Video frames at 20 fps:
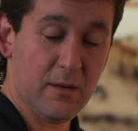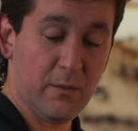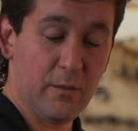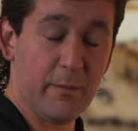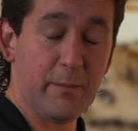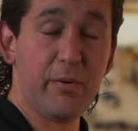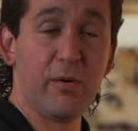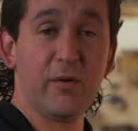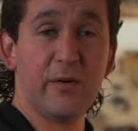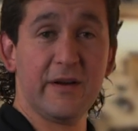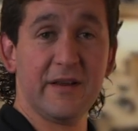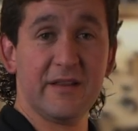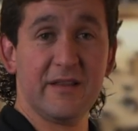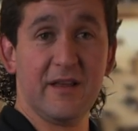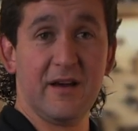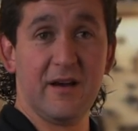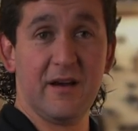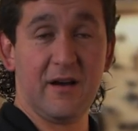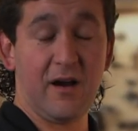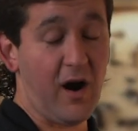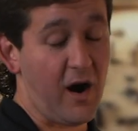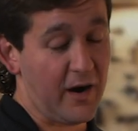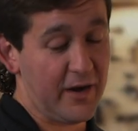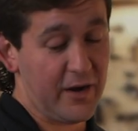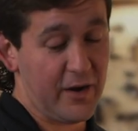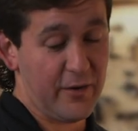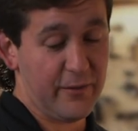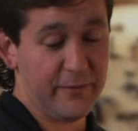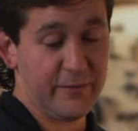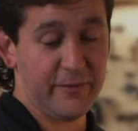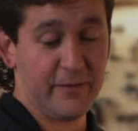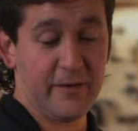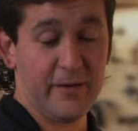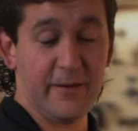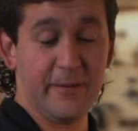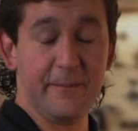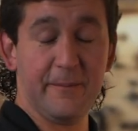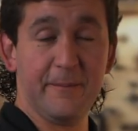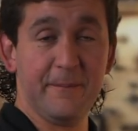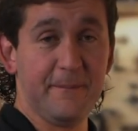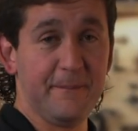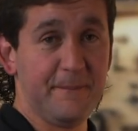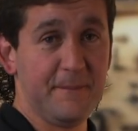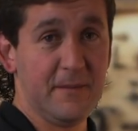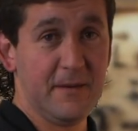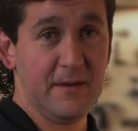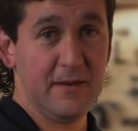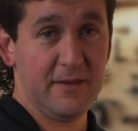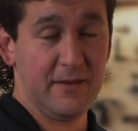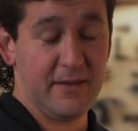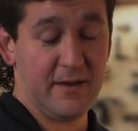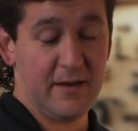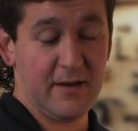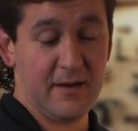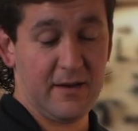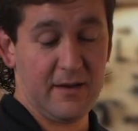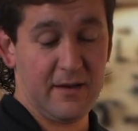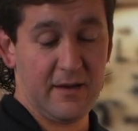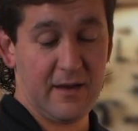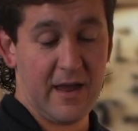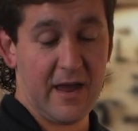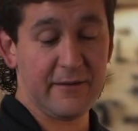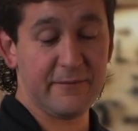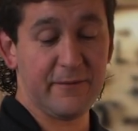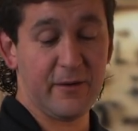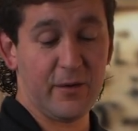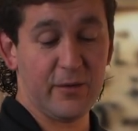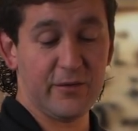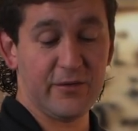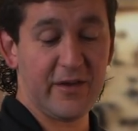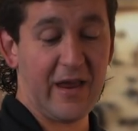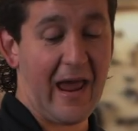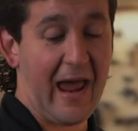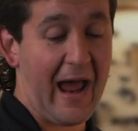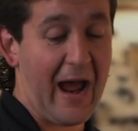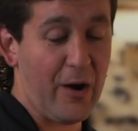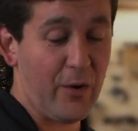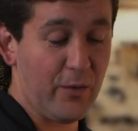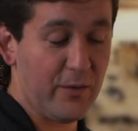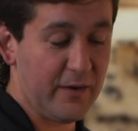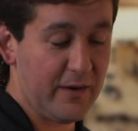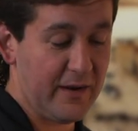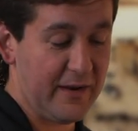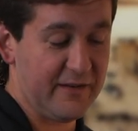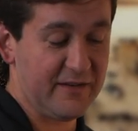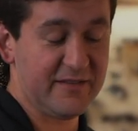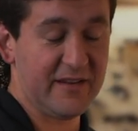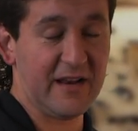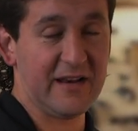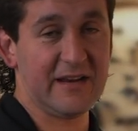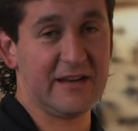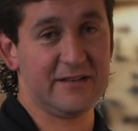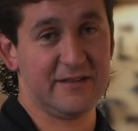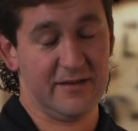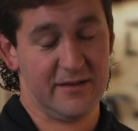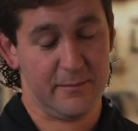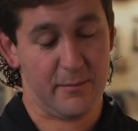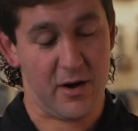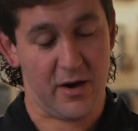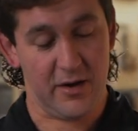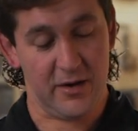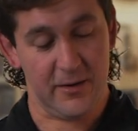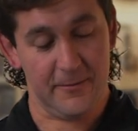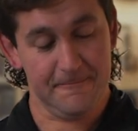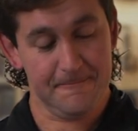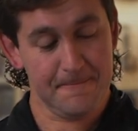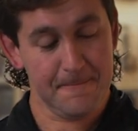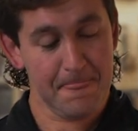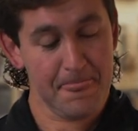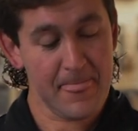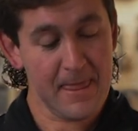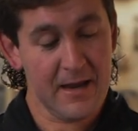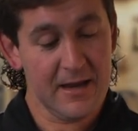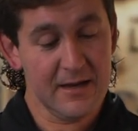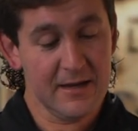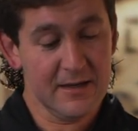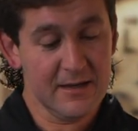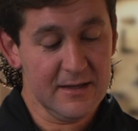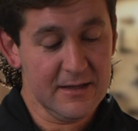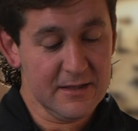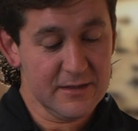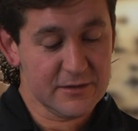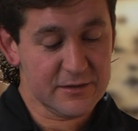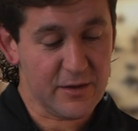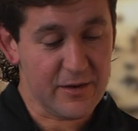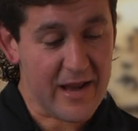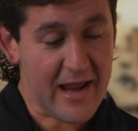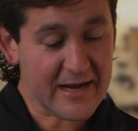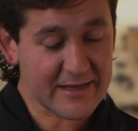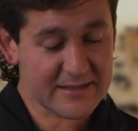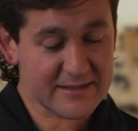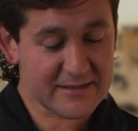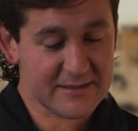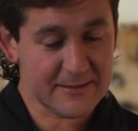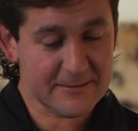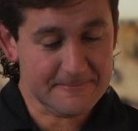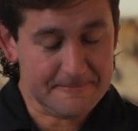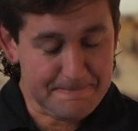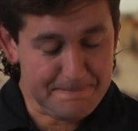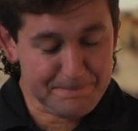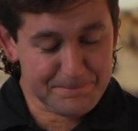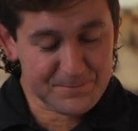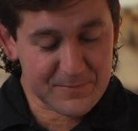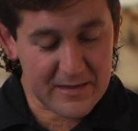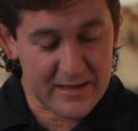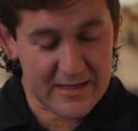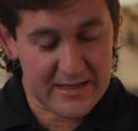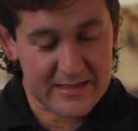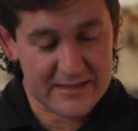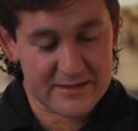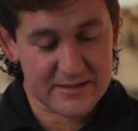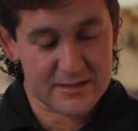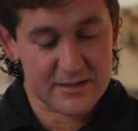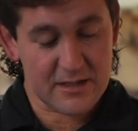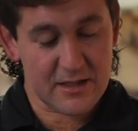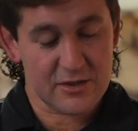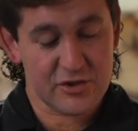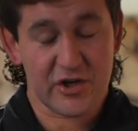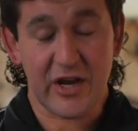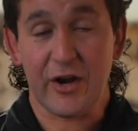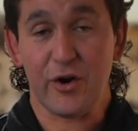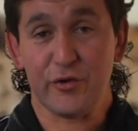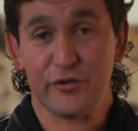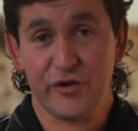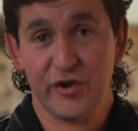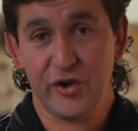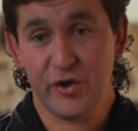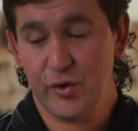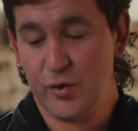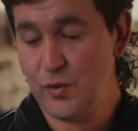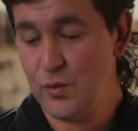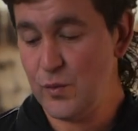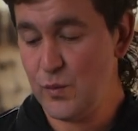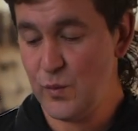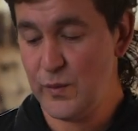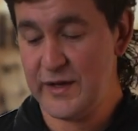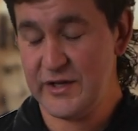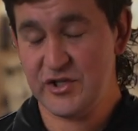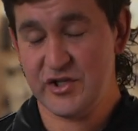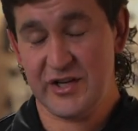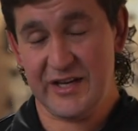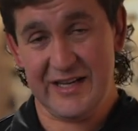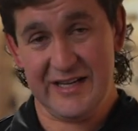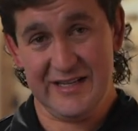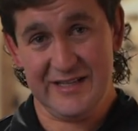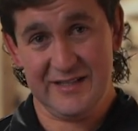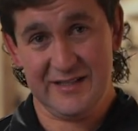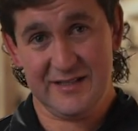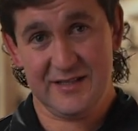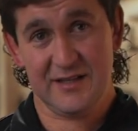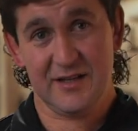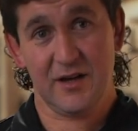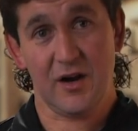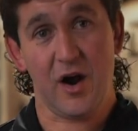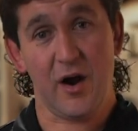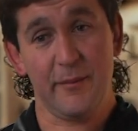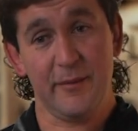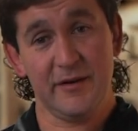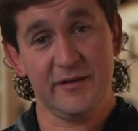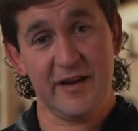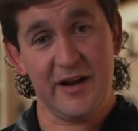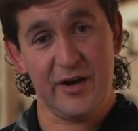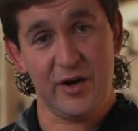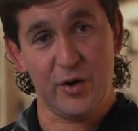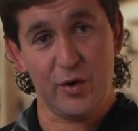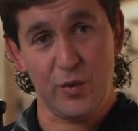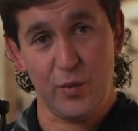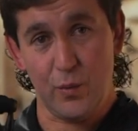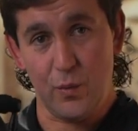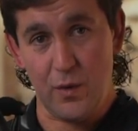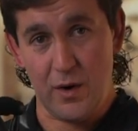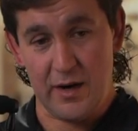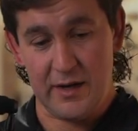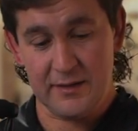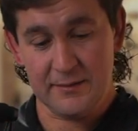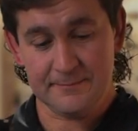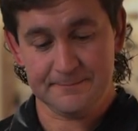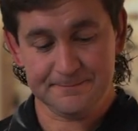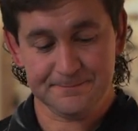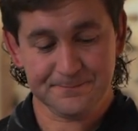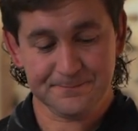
we're pulling the audio from the headphones out and sending it to the monitor. So next is channel 2, which is commentator 1.